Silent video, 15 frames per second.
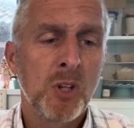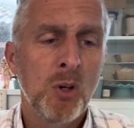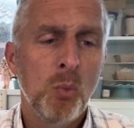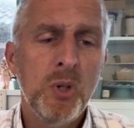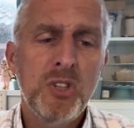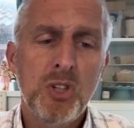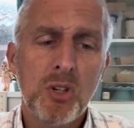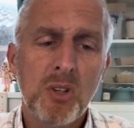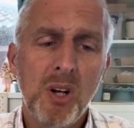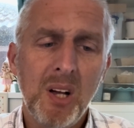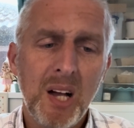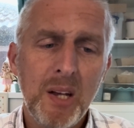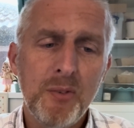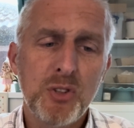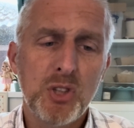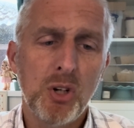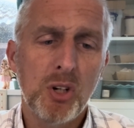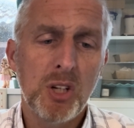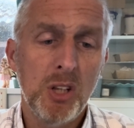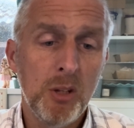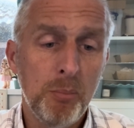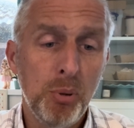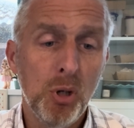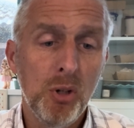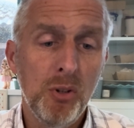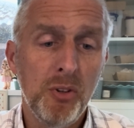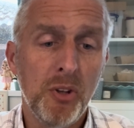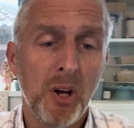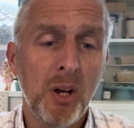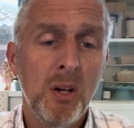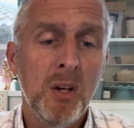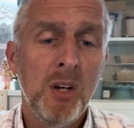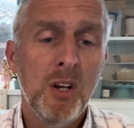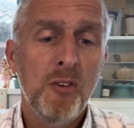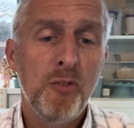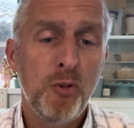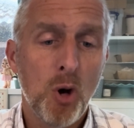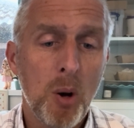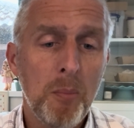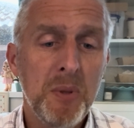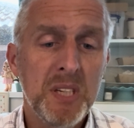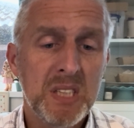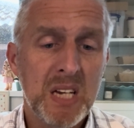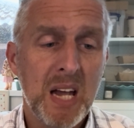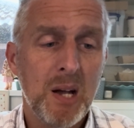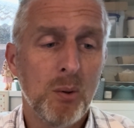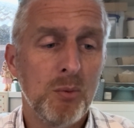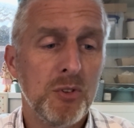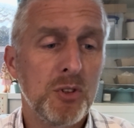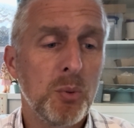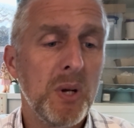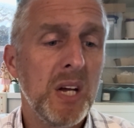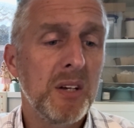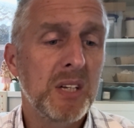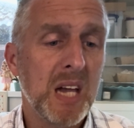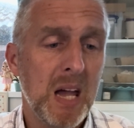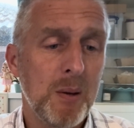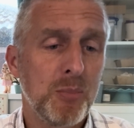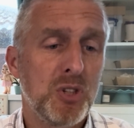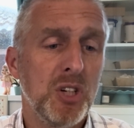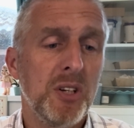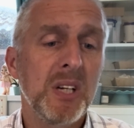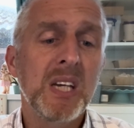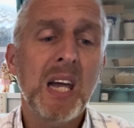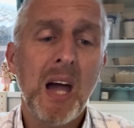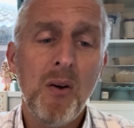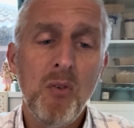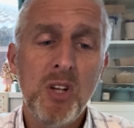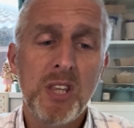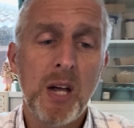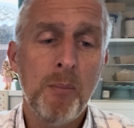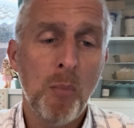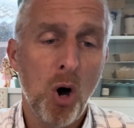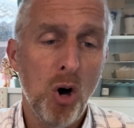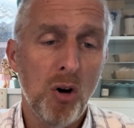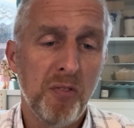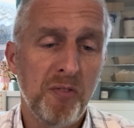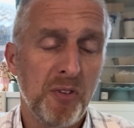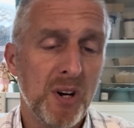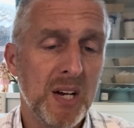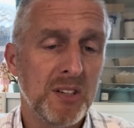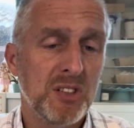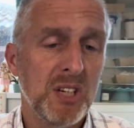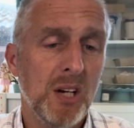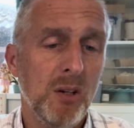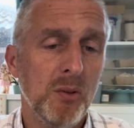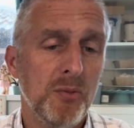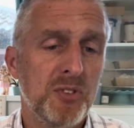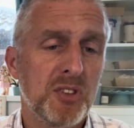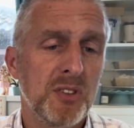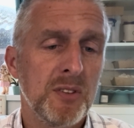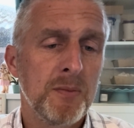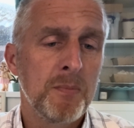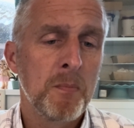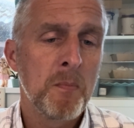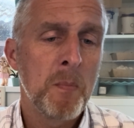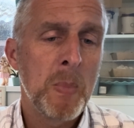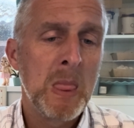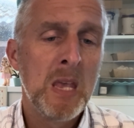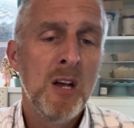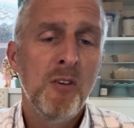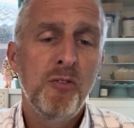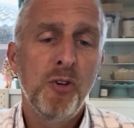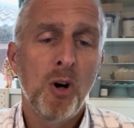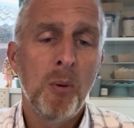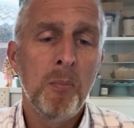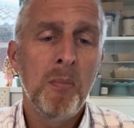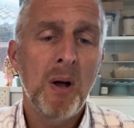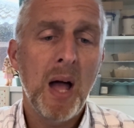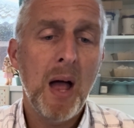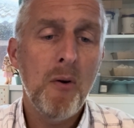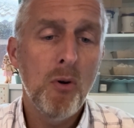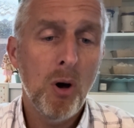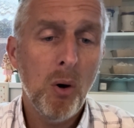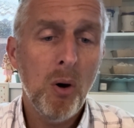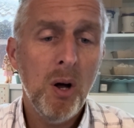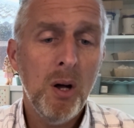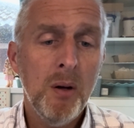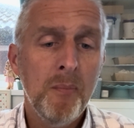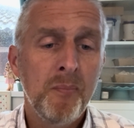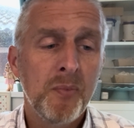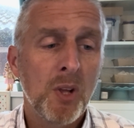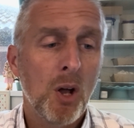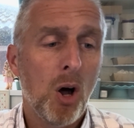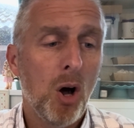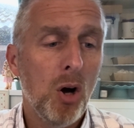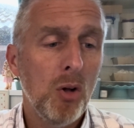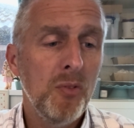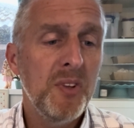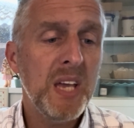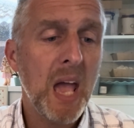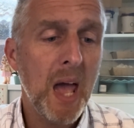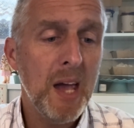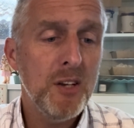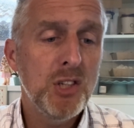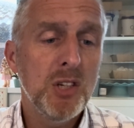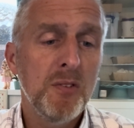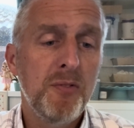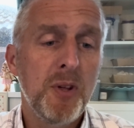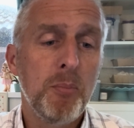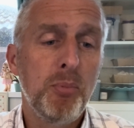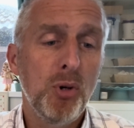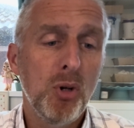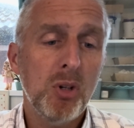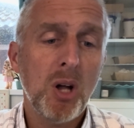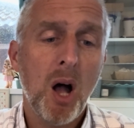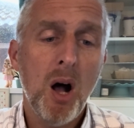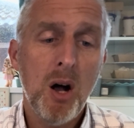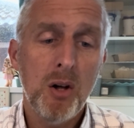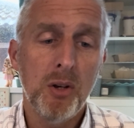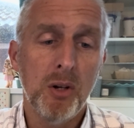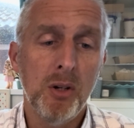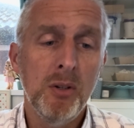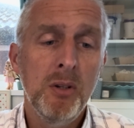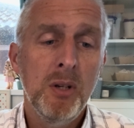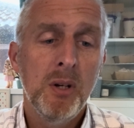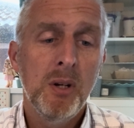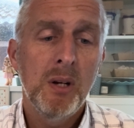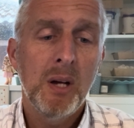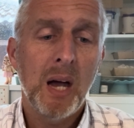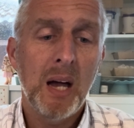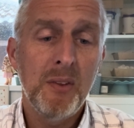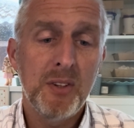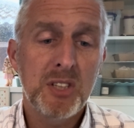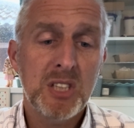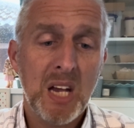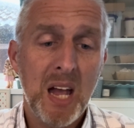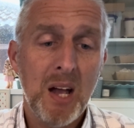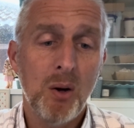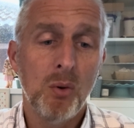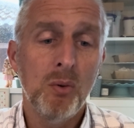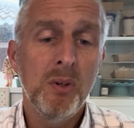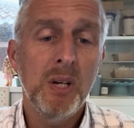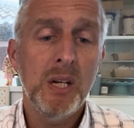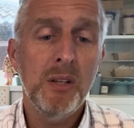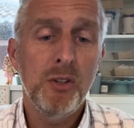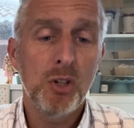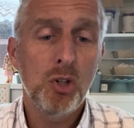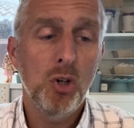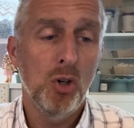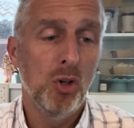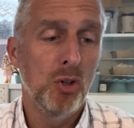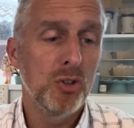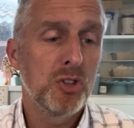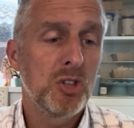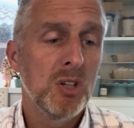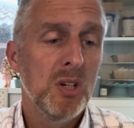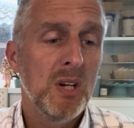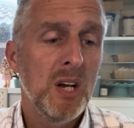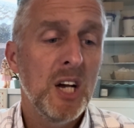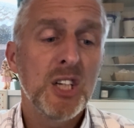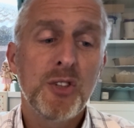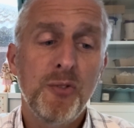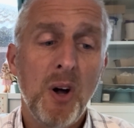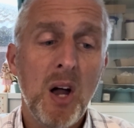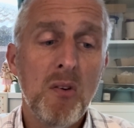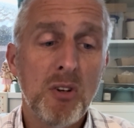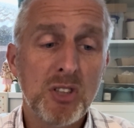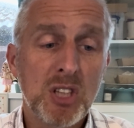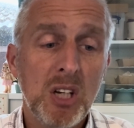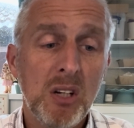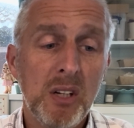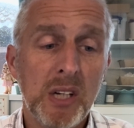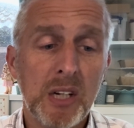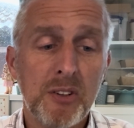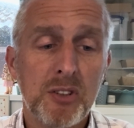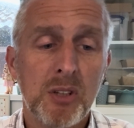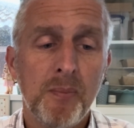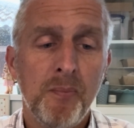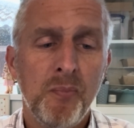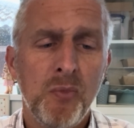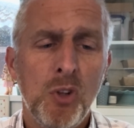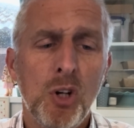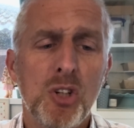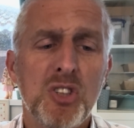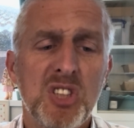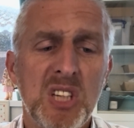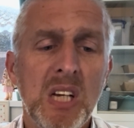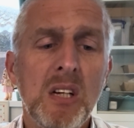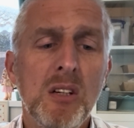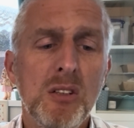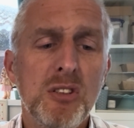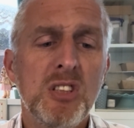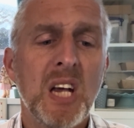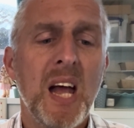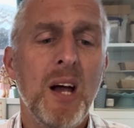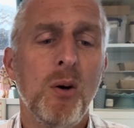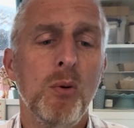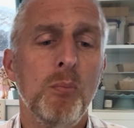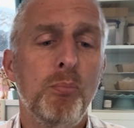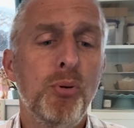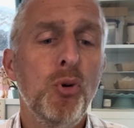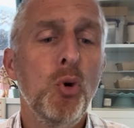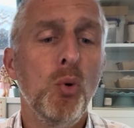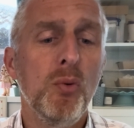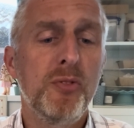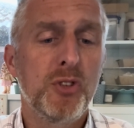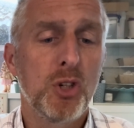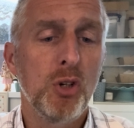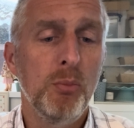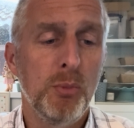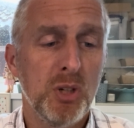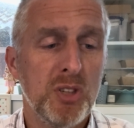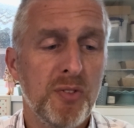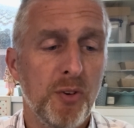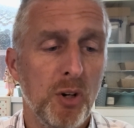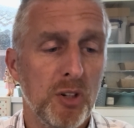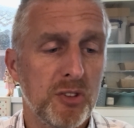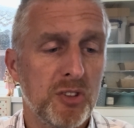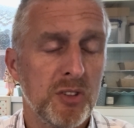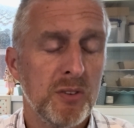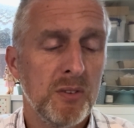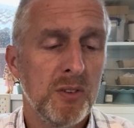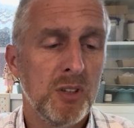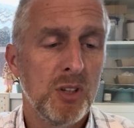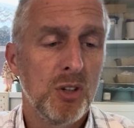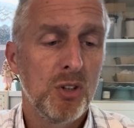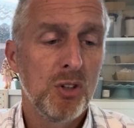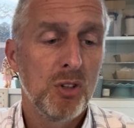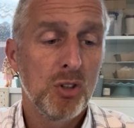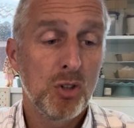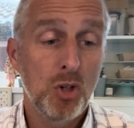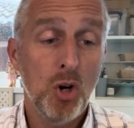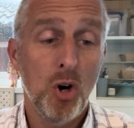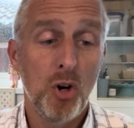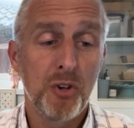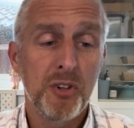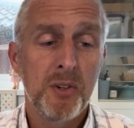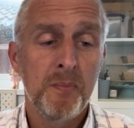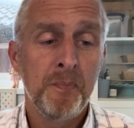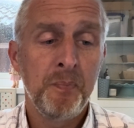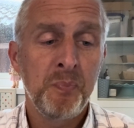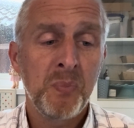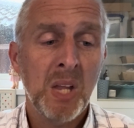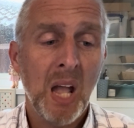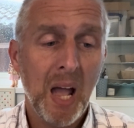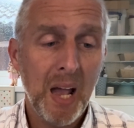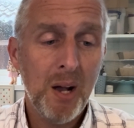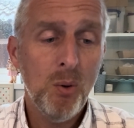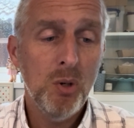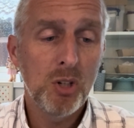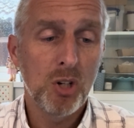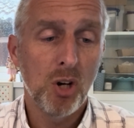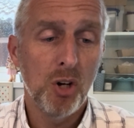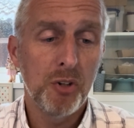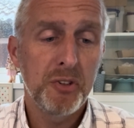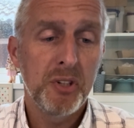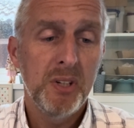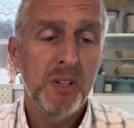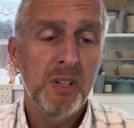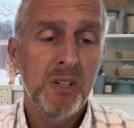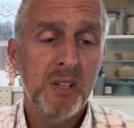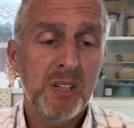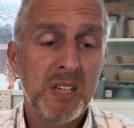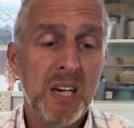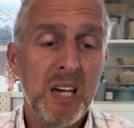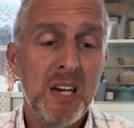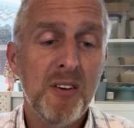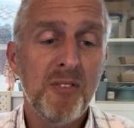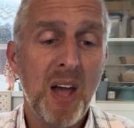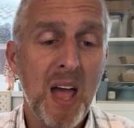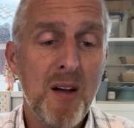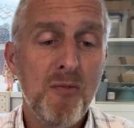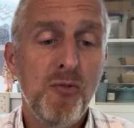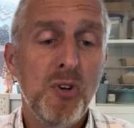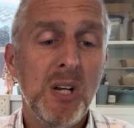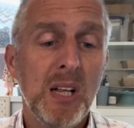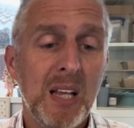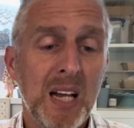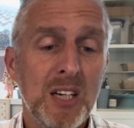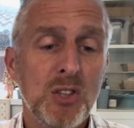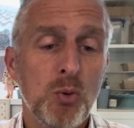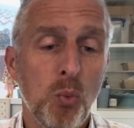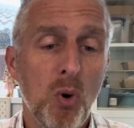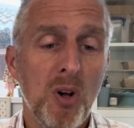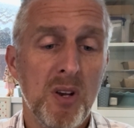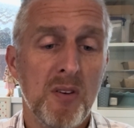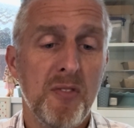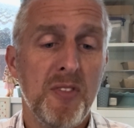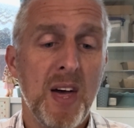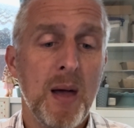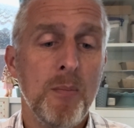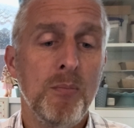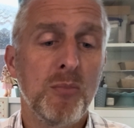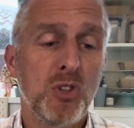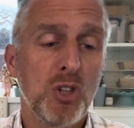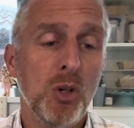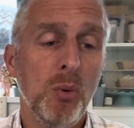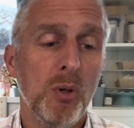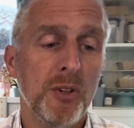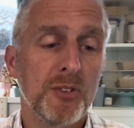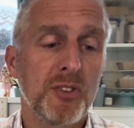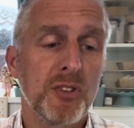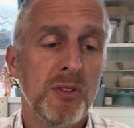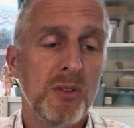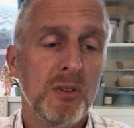We took the livestock and the plunder from the towns we had captured and carried them off for ourselves. From Aroah on the edge of the Brook Arnon and the town in the gorge as far as Gilead, not a single town proved too much for us. God, our God, gave every last one of them to us.